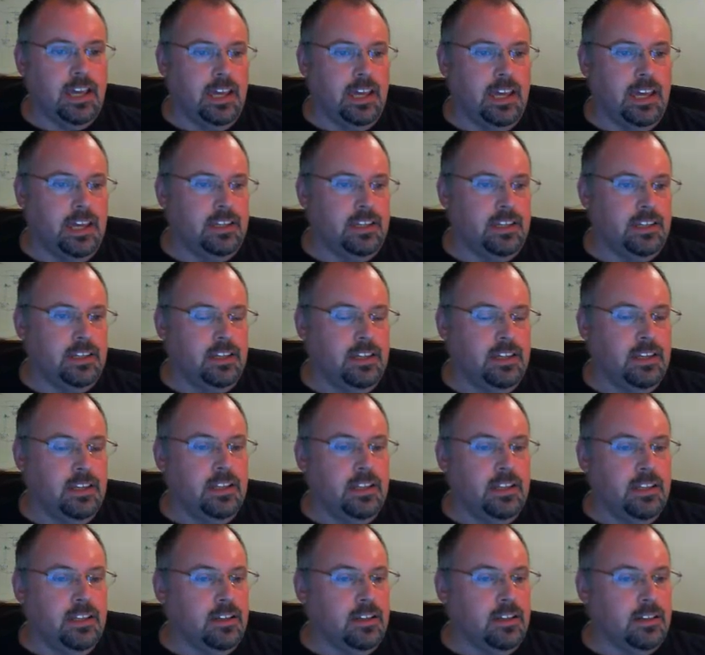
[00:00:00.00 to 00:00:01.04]
A
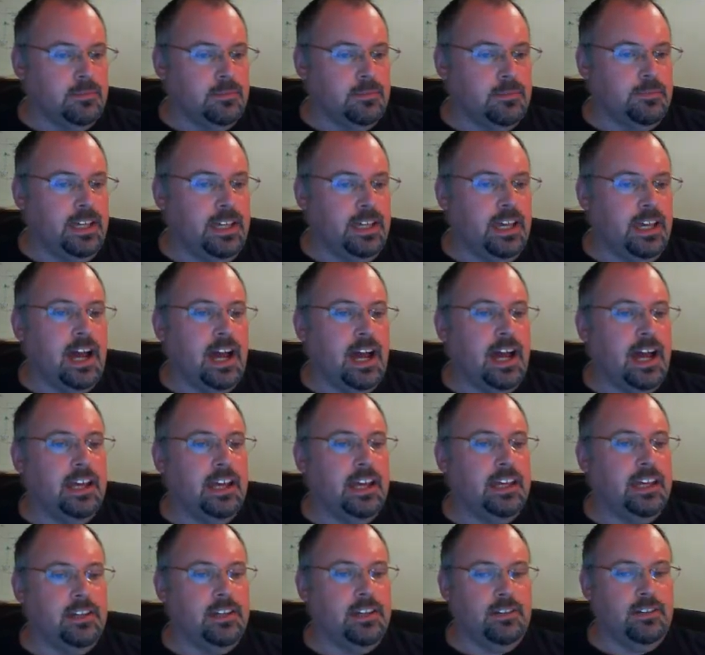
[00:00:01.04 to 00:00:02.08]
or
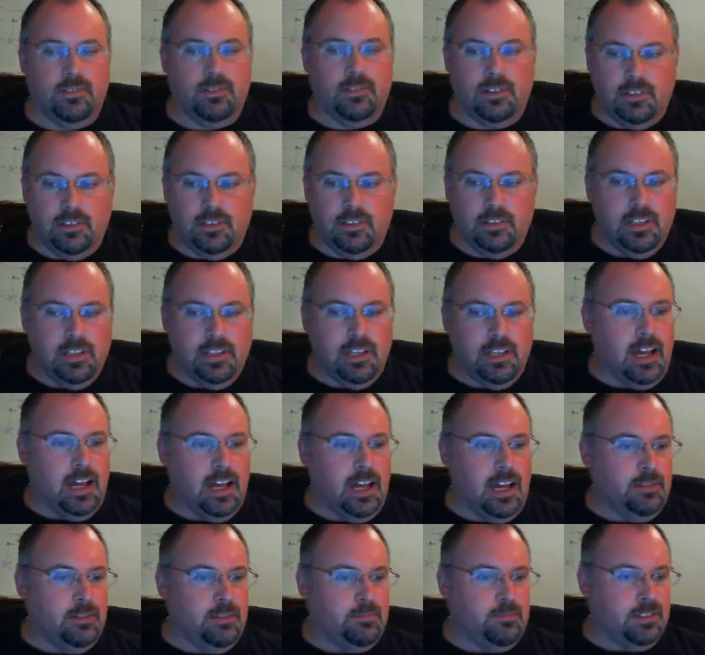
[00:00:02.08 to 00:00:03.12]
BI equal
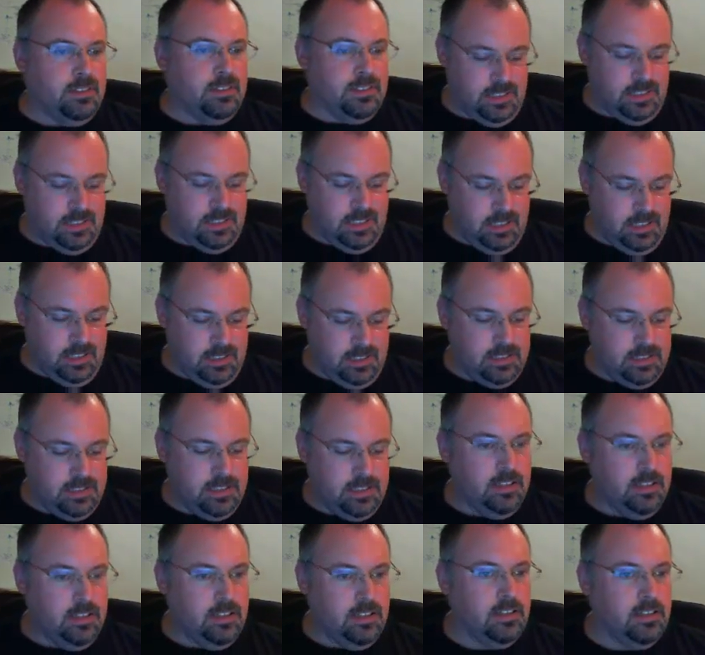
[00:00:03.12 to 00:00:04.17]
I
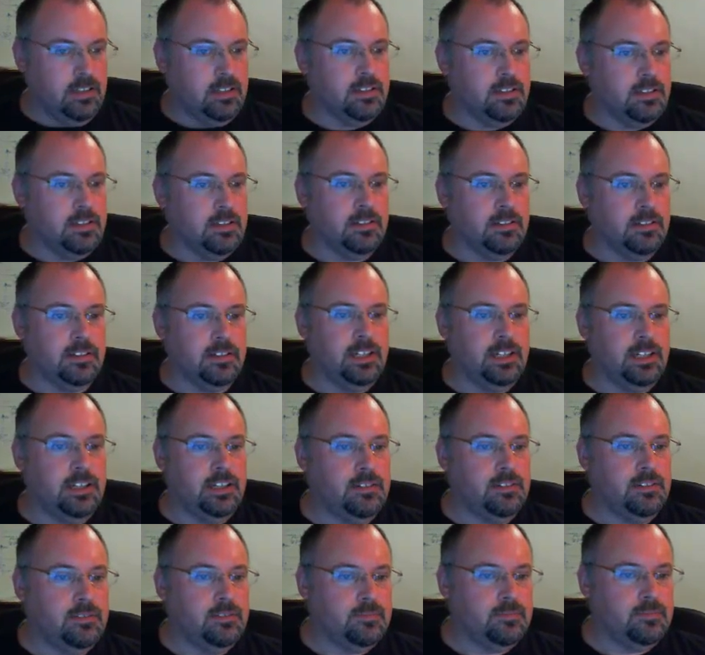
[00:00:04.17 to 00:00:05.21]
percent
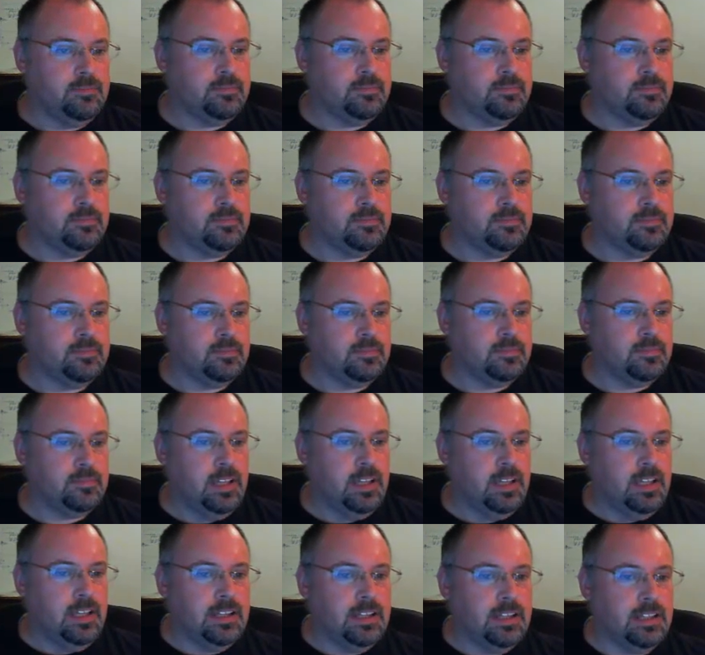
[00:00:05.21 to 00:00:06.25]
30.
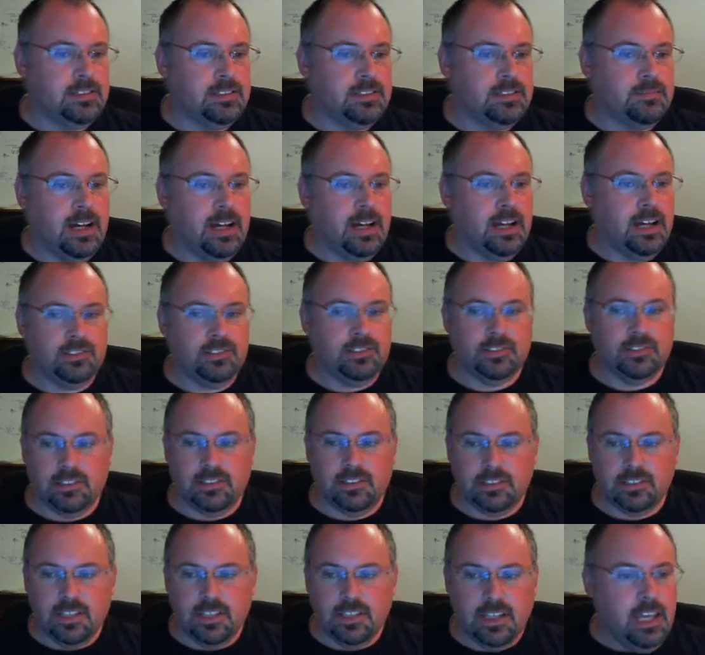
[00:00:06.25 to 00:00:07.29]
That's the
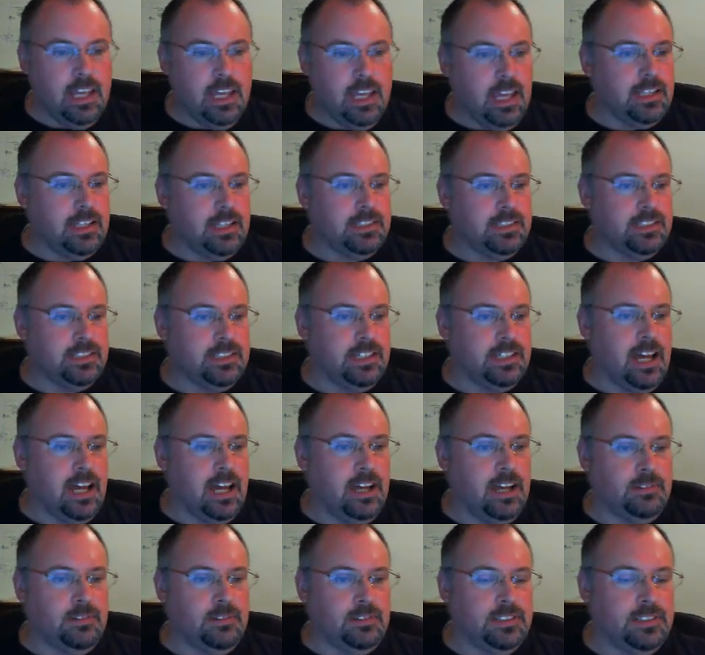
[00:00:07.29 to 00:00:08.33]
modulus. And then
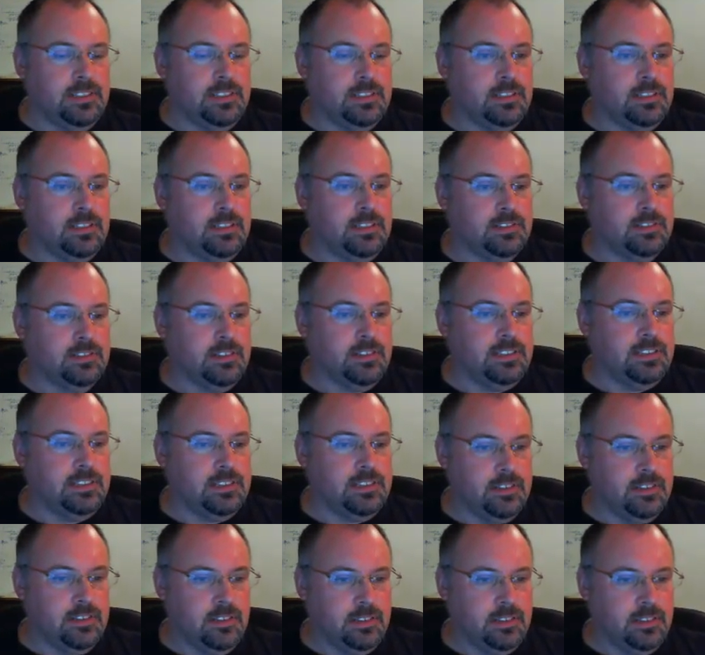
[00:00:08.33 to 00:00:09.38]
CI will just initialize
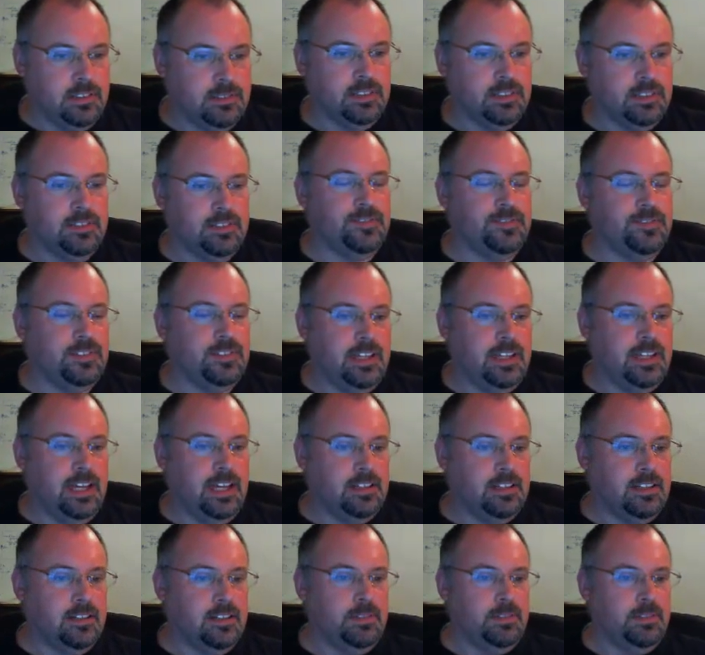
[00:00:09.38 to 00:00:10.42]
to zero because we're going to fill
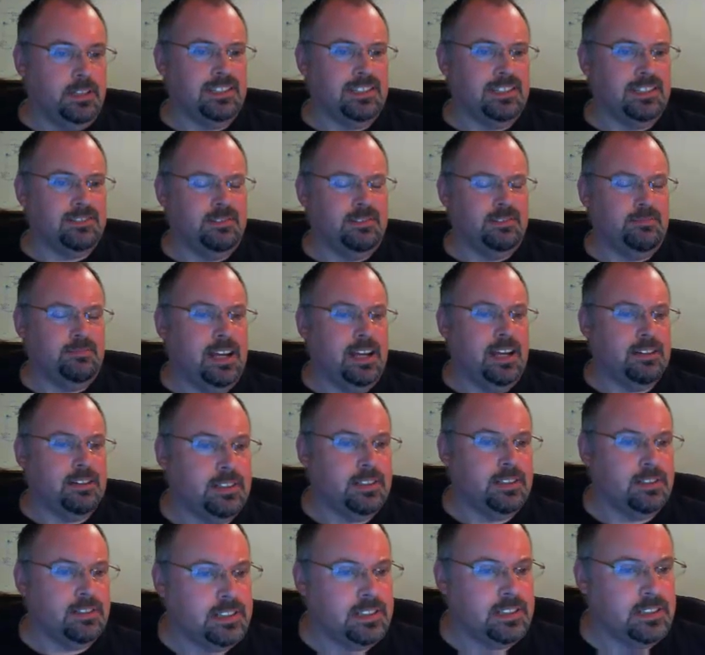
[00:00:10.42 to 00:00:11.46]
that up. It doesn't really matter. We
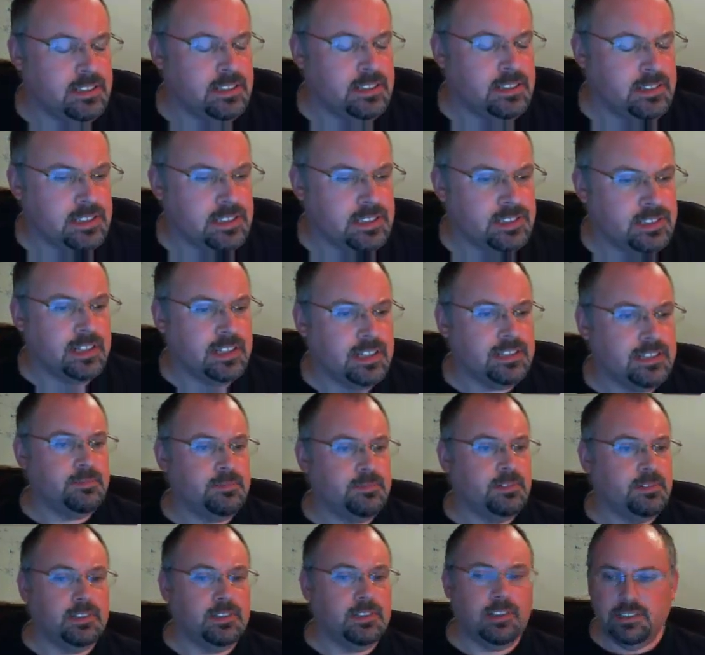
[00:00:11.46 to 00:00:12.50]
don't need to initialize it,
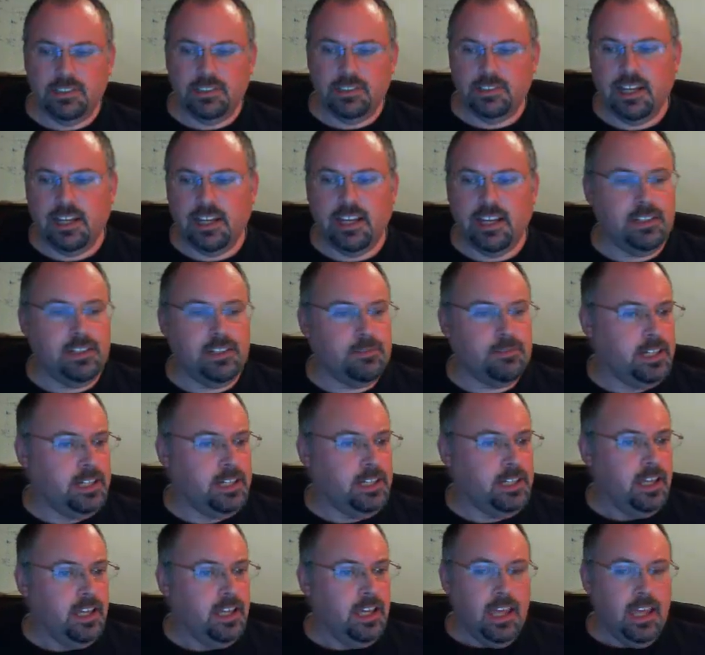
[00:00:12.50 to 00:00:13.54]
but we'll go and do that anyway.